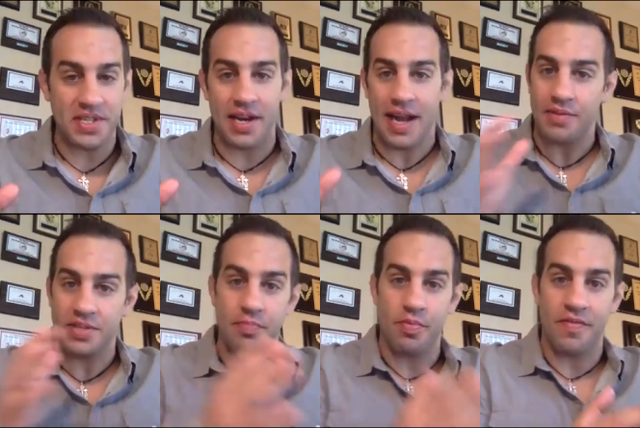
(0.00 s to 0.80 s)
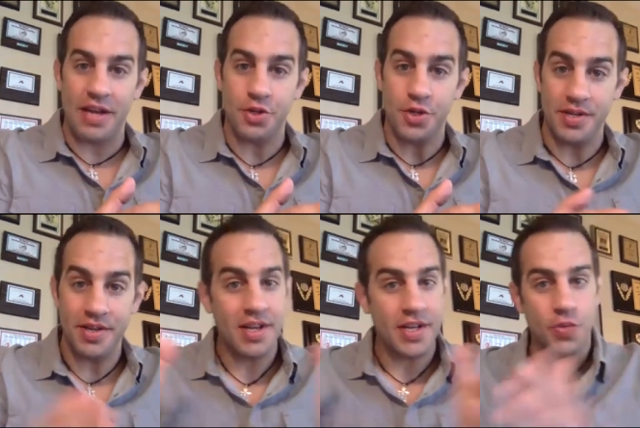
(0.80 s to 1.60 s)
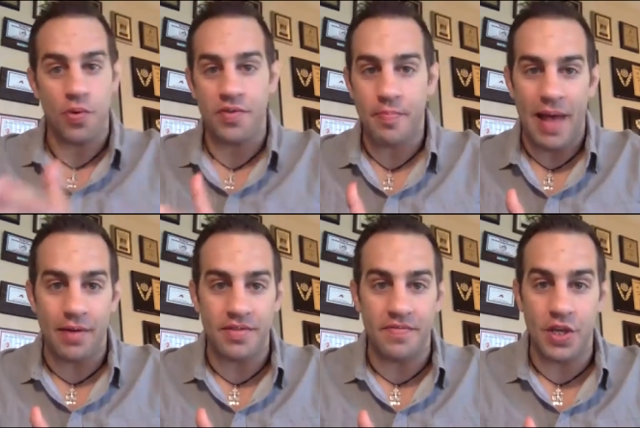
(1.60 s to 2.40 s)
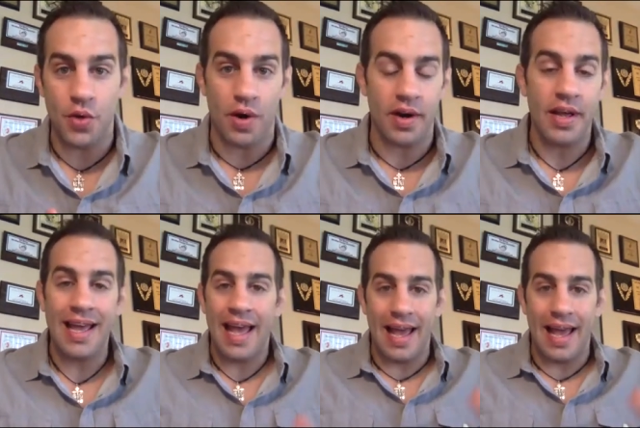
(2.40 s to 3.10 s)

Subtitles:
he always said an ounce of prevention is worth a pound of cure.